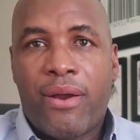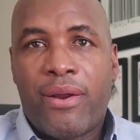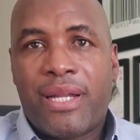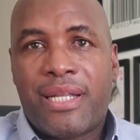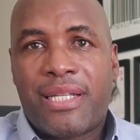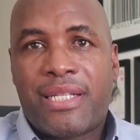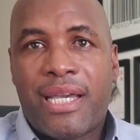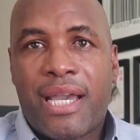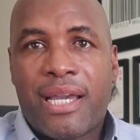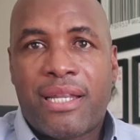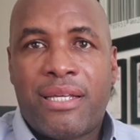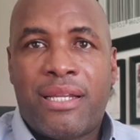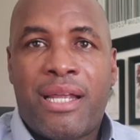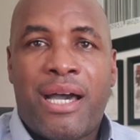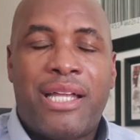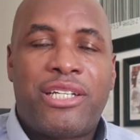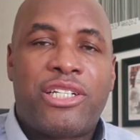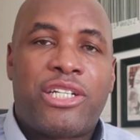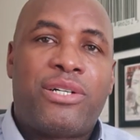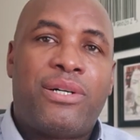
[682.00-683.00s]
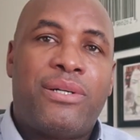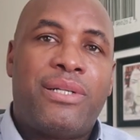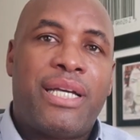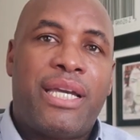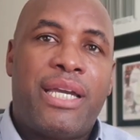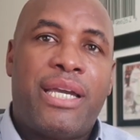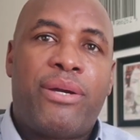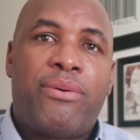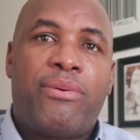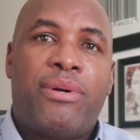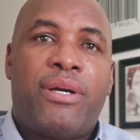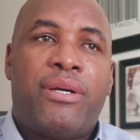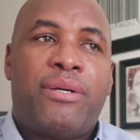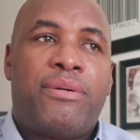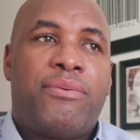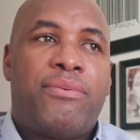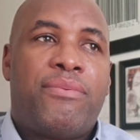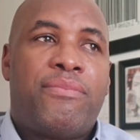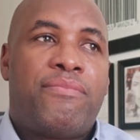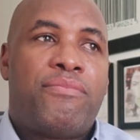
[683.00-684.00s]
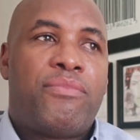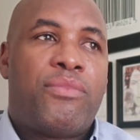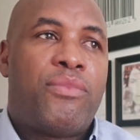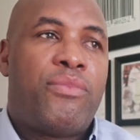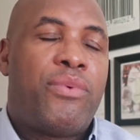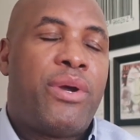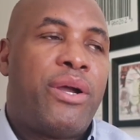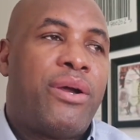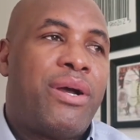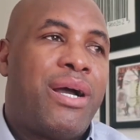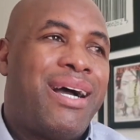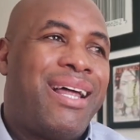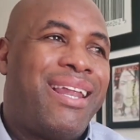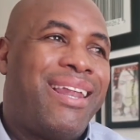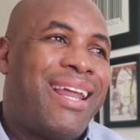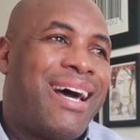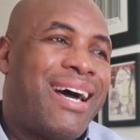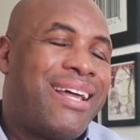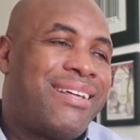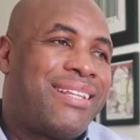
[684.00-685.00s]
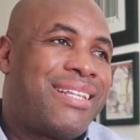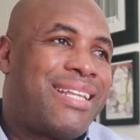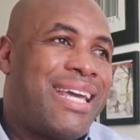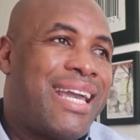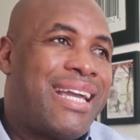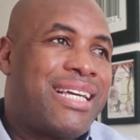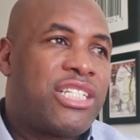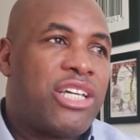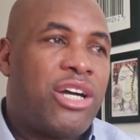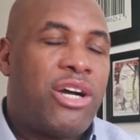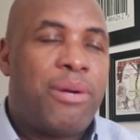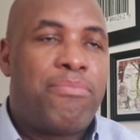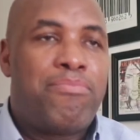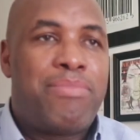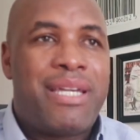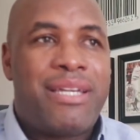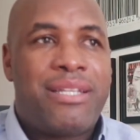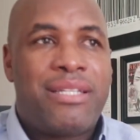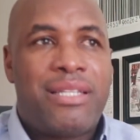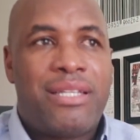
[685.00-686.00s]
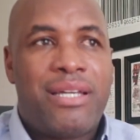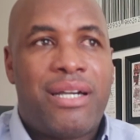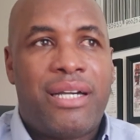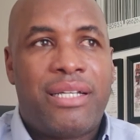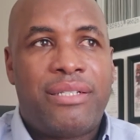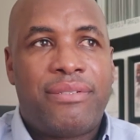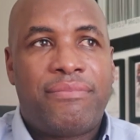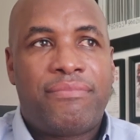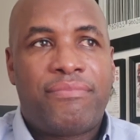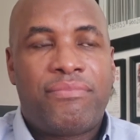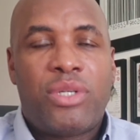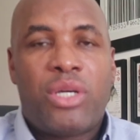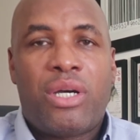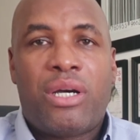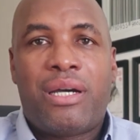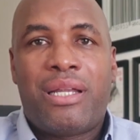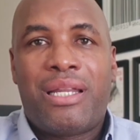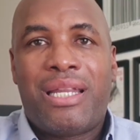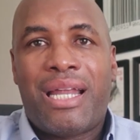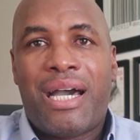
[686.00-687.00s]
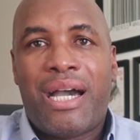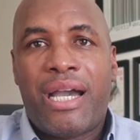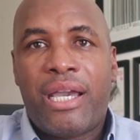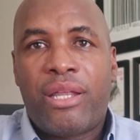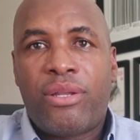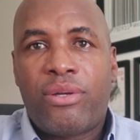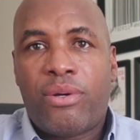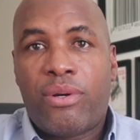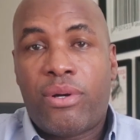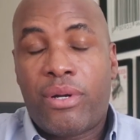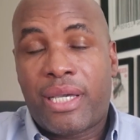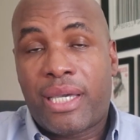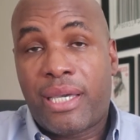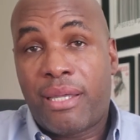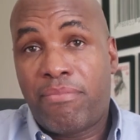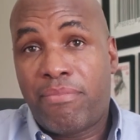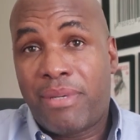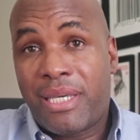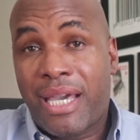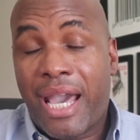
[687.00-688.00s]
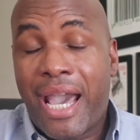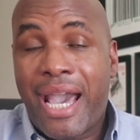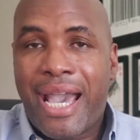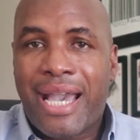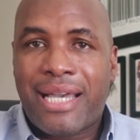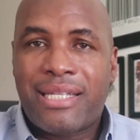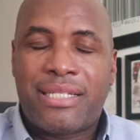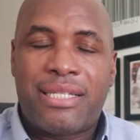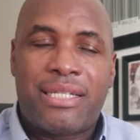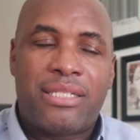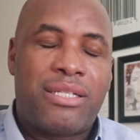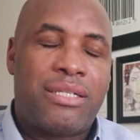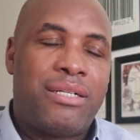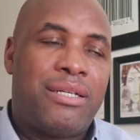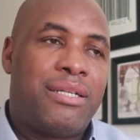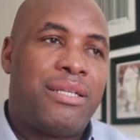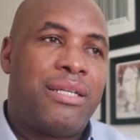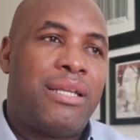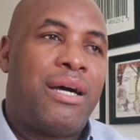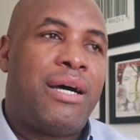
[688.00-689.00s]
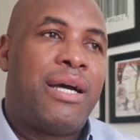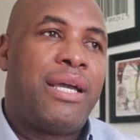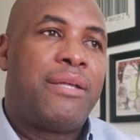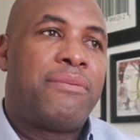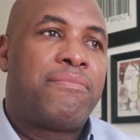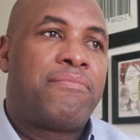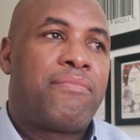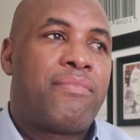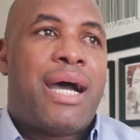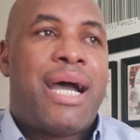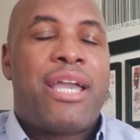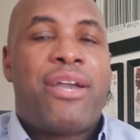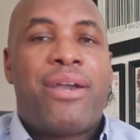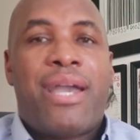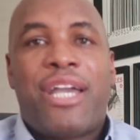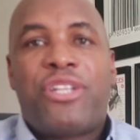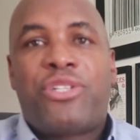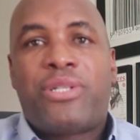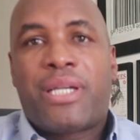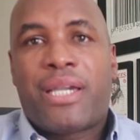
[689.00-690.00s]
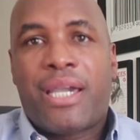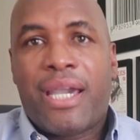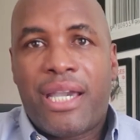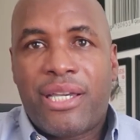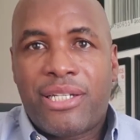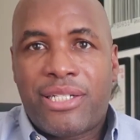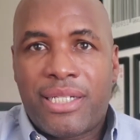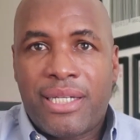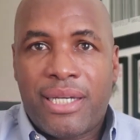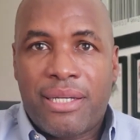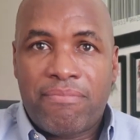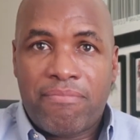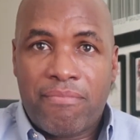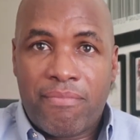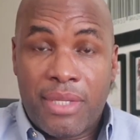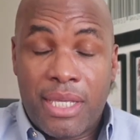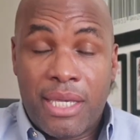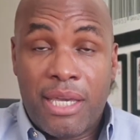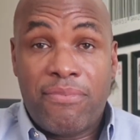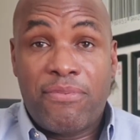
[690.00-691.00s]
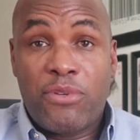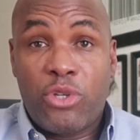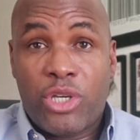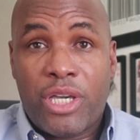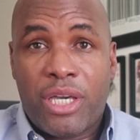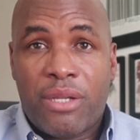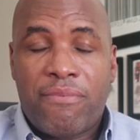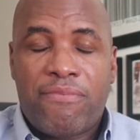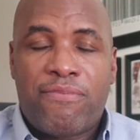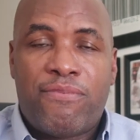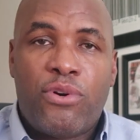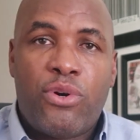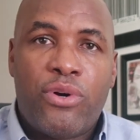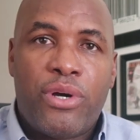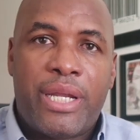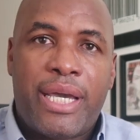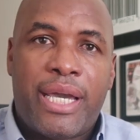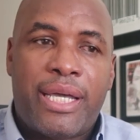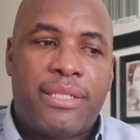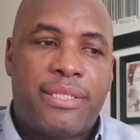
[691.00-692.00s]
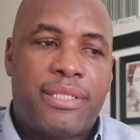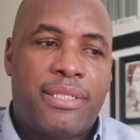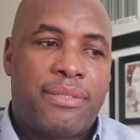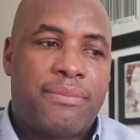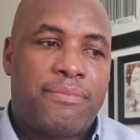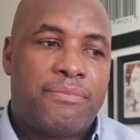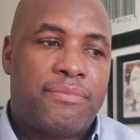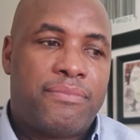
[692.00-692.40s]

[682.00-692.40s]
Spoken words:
are in a technological era where a lot of things are being done online or can be accessed online. Higher education, if you can afford it